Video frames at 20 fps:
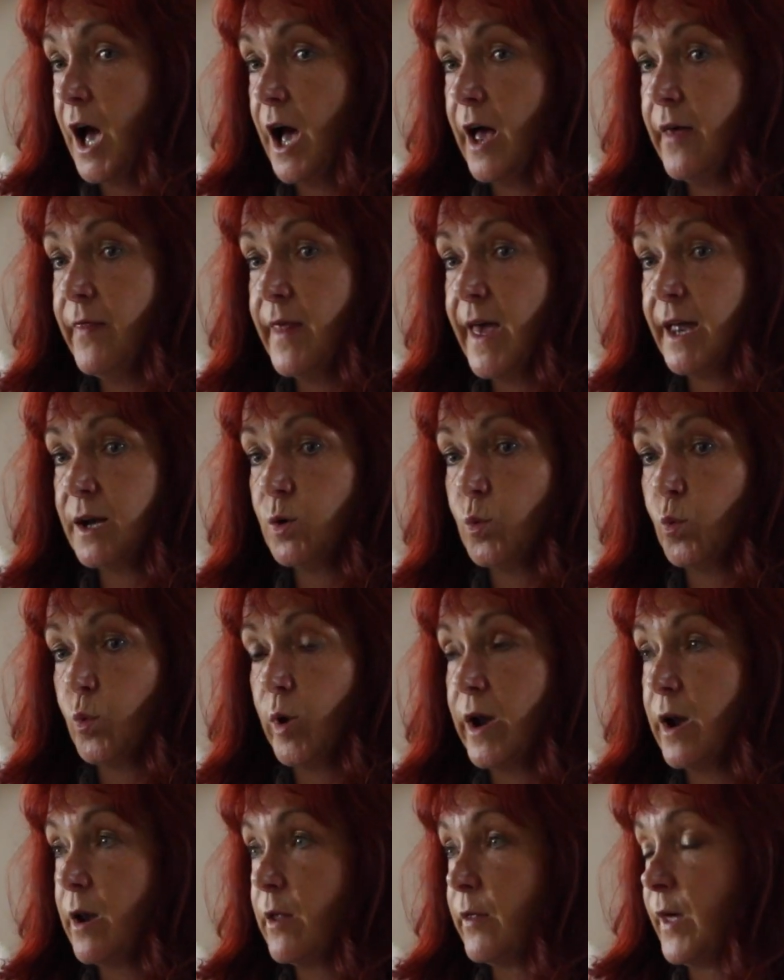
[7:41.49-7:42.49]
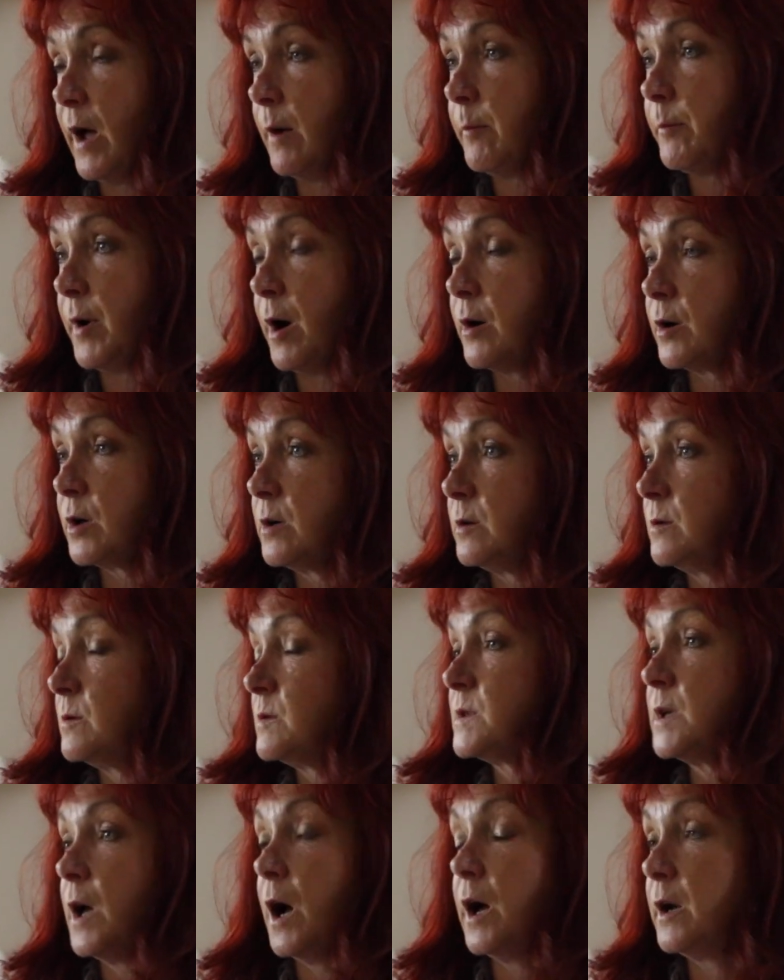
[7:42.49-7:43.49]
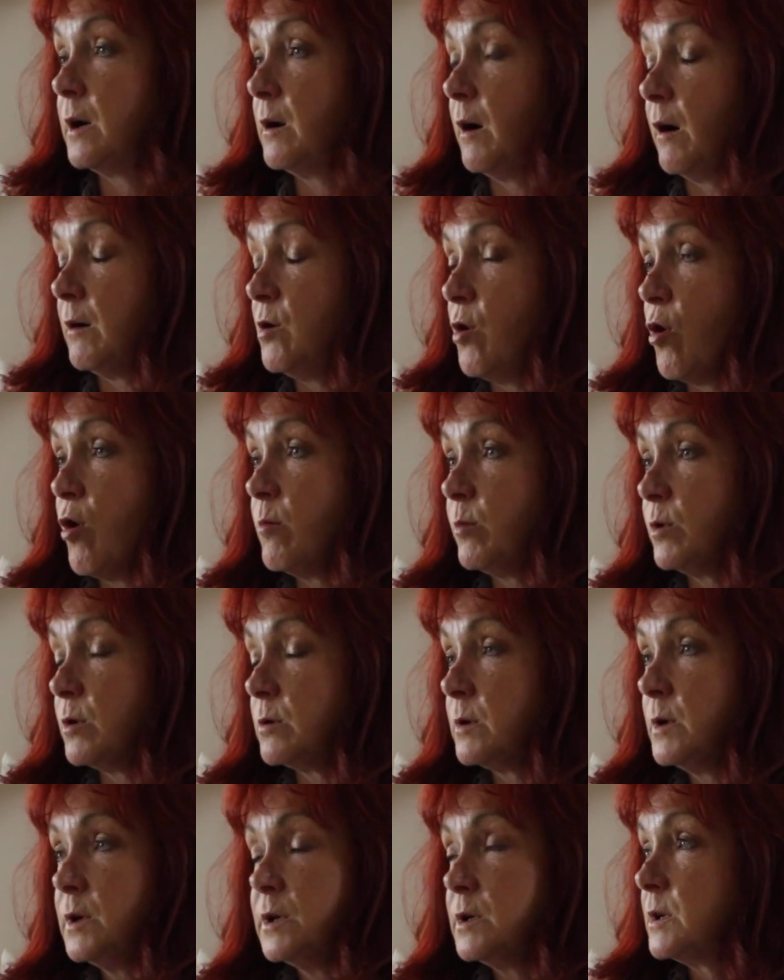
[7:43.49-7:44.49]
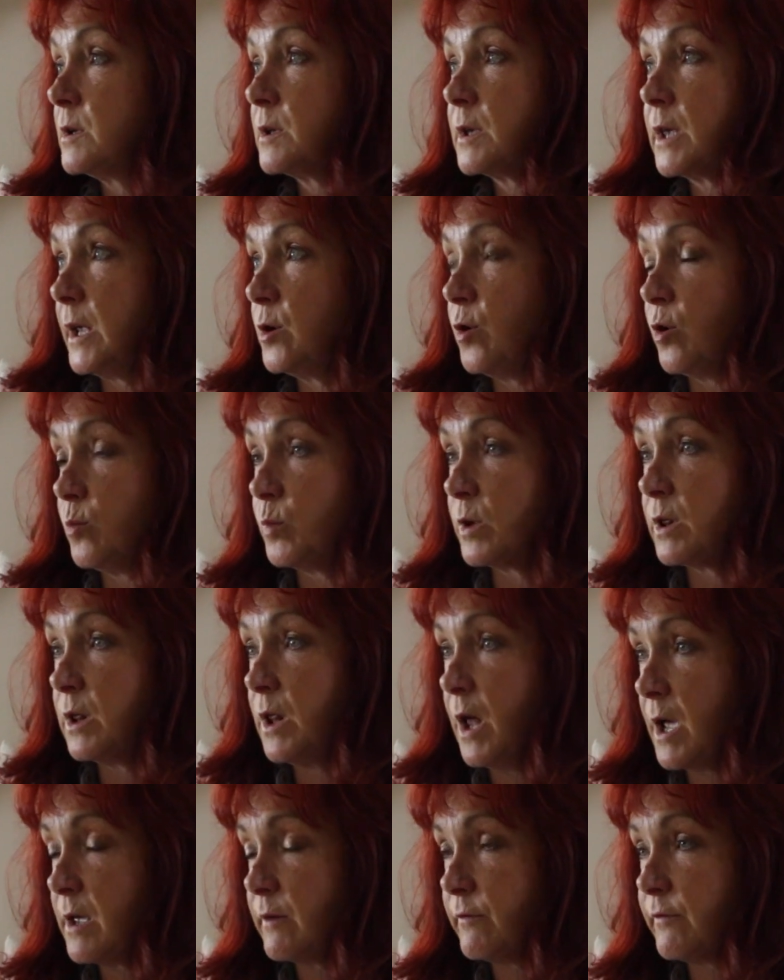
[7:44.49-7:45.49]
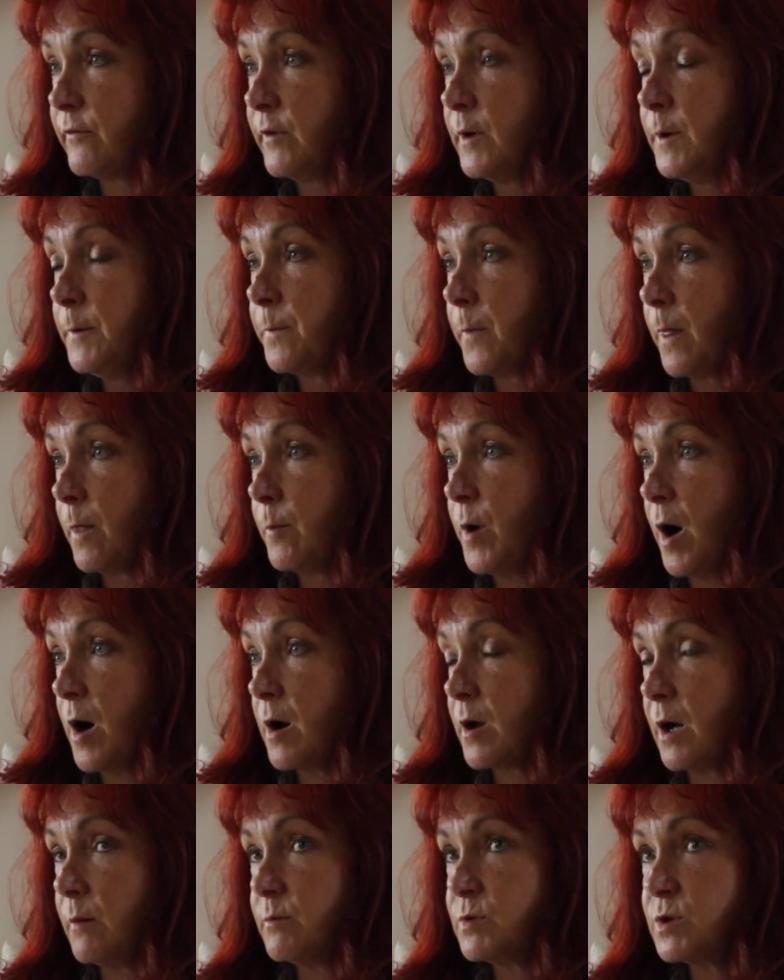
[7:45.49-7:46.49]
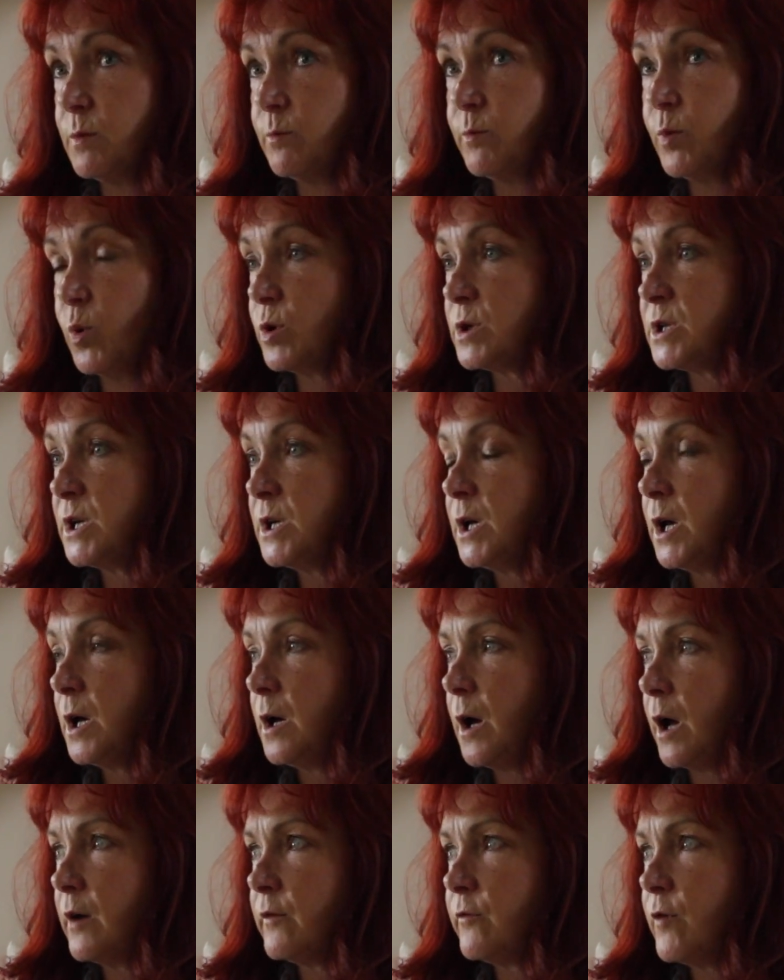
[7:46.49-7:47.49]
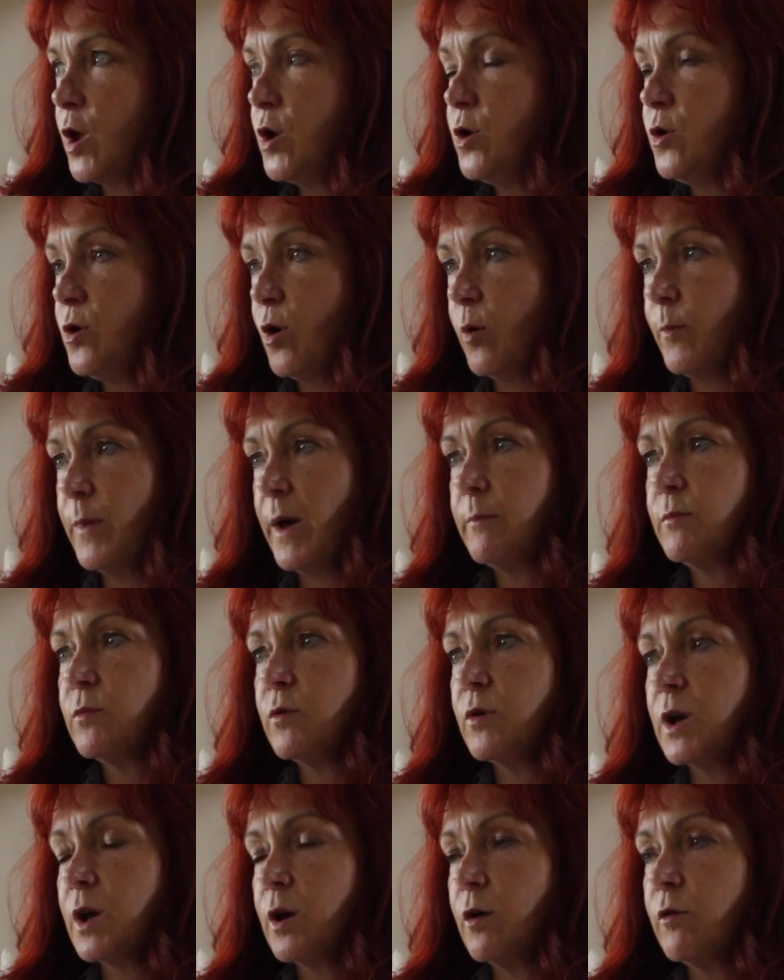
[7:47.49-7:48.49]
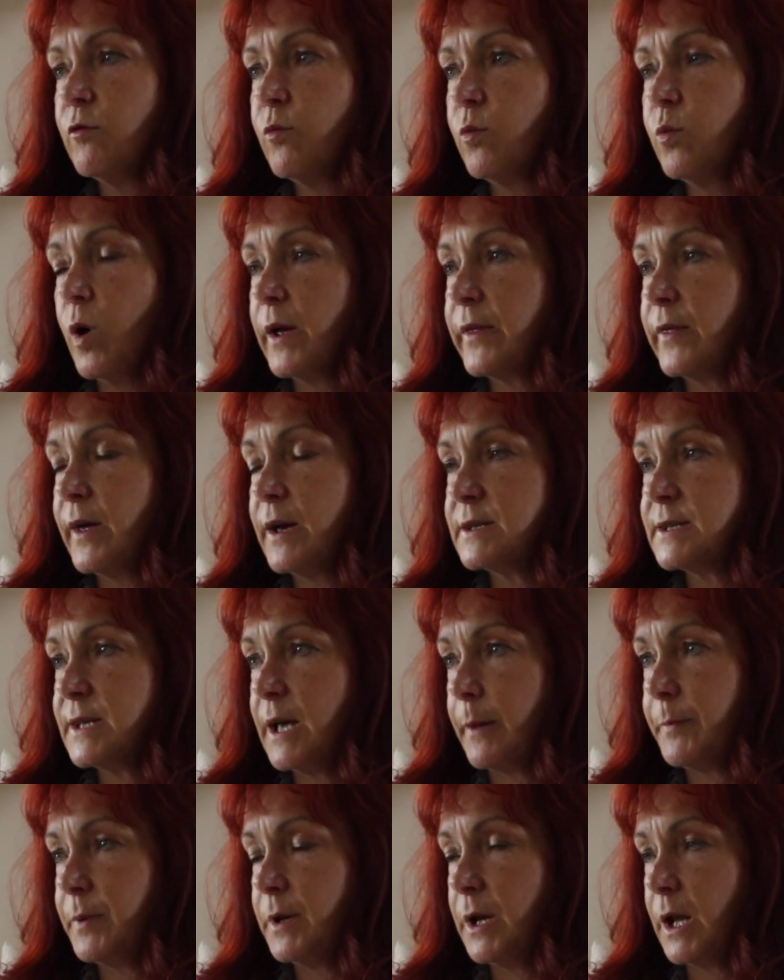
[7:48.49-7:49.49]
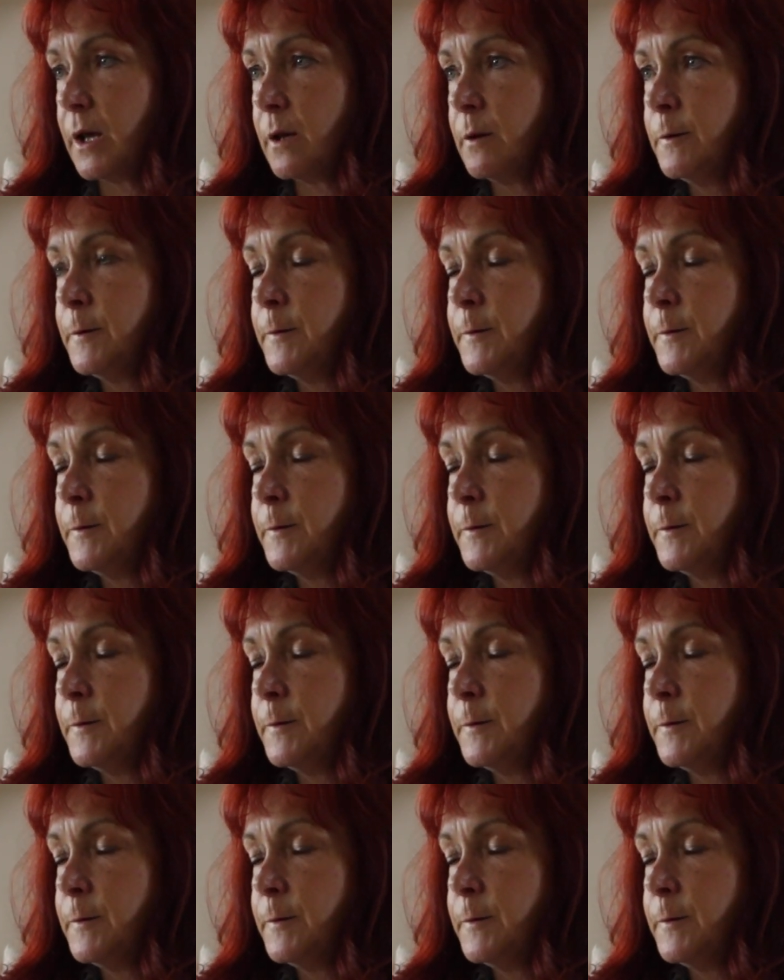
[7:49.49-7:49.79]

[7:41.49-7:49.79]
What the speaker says: And then when that part goes and our normal, getting on with life part comes on board, have no memory of why that's happening.